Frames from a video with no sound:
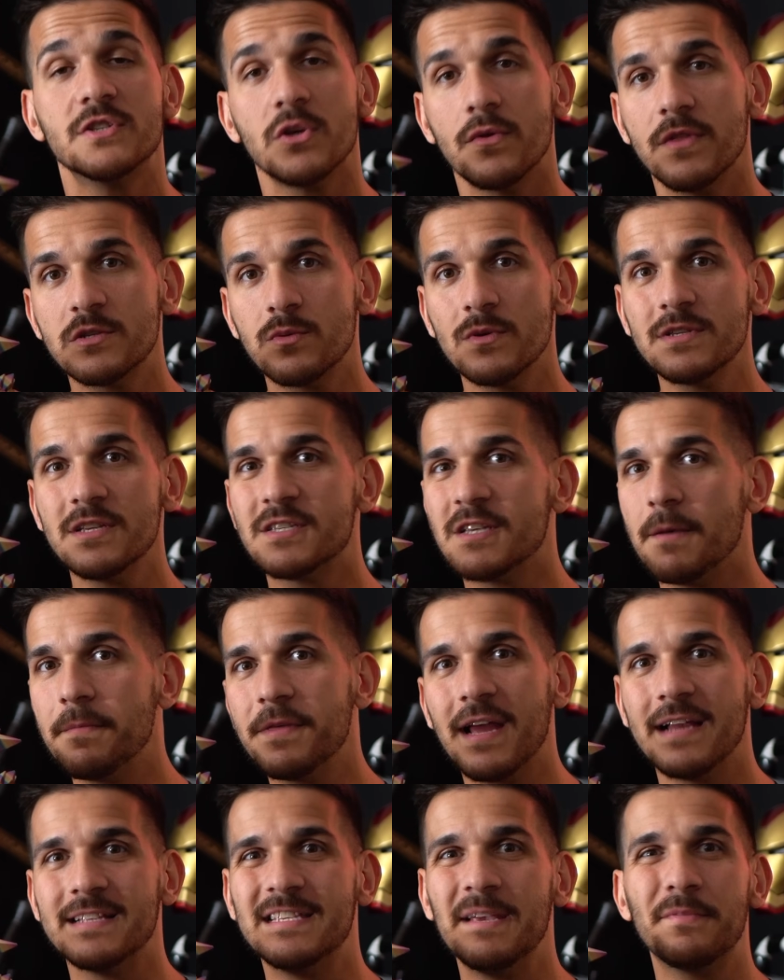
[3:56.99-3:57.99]
So this wasn't
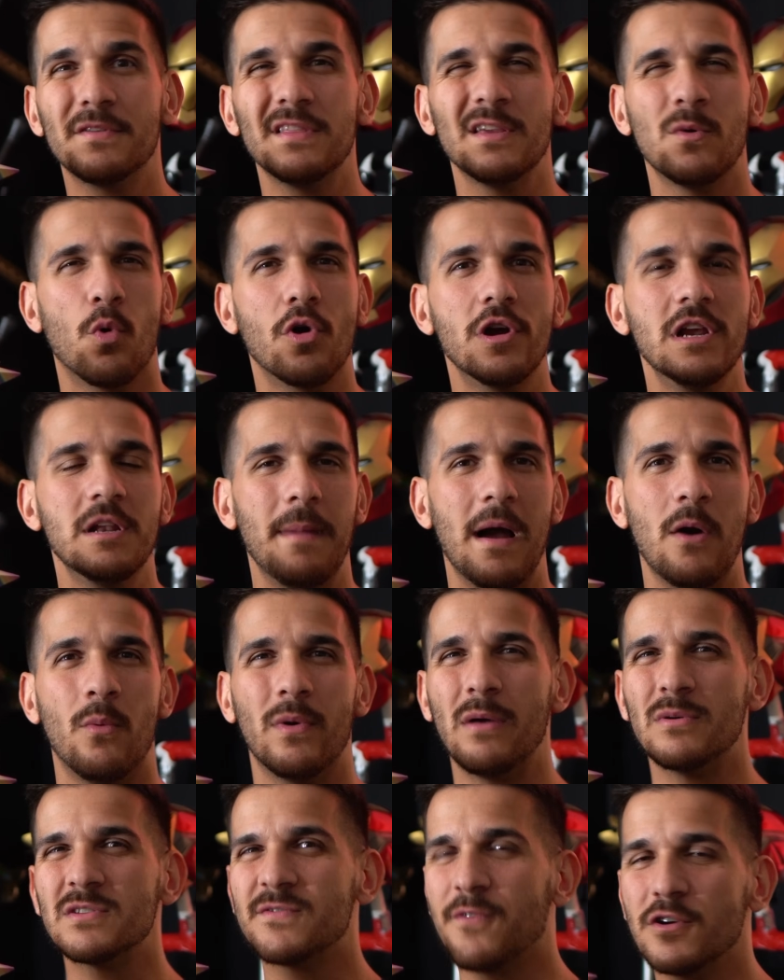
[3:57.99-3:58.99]
something I typically worried about
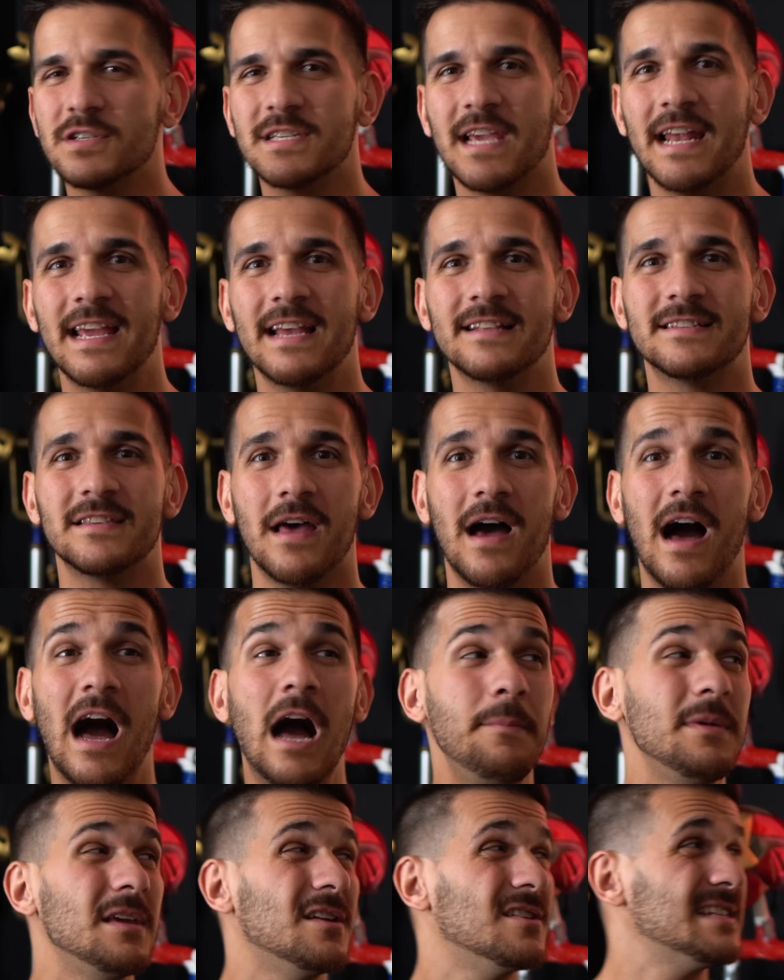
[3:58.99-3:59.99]
when I was first getting into the
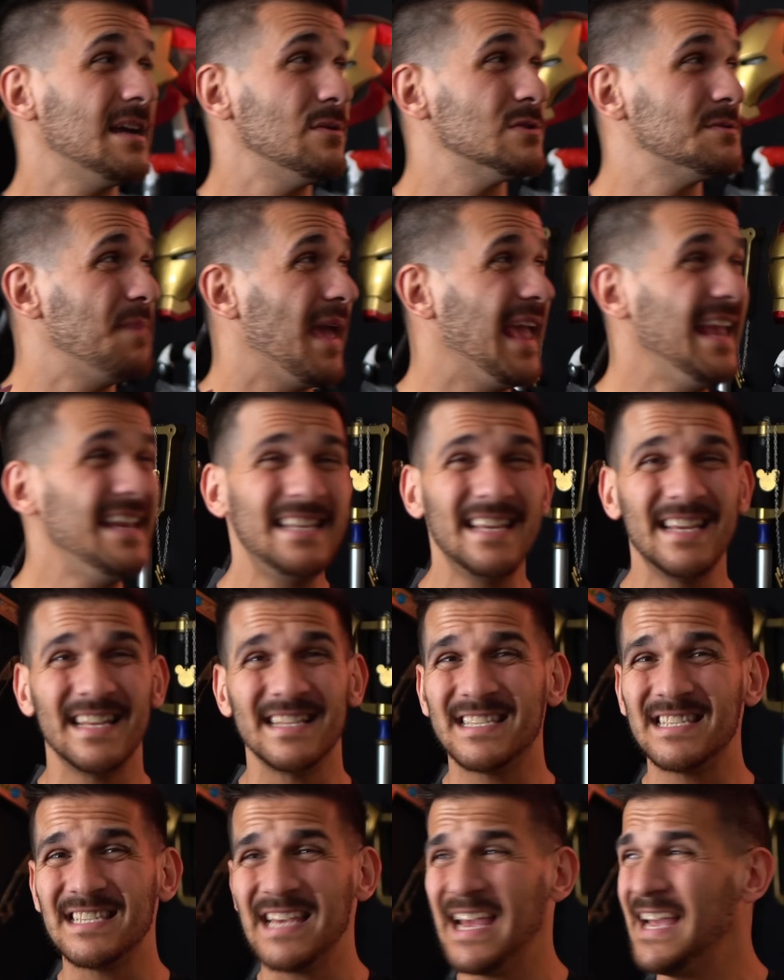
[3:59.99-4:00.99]
hobby because I was painting
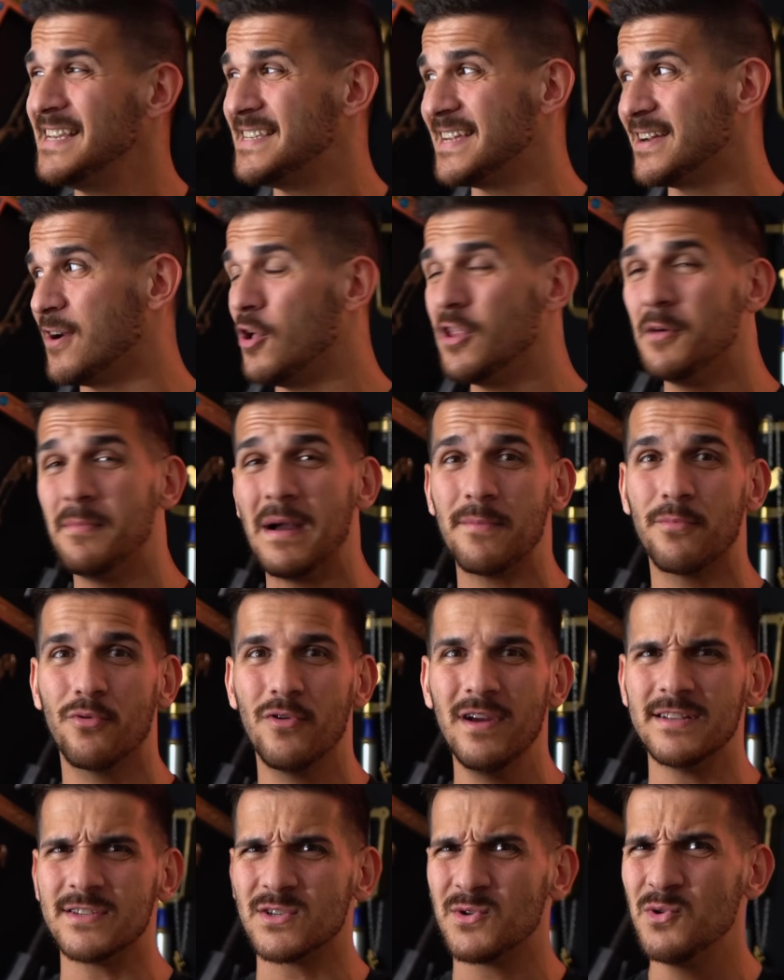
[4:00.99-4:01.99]
and sanding all of my prints.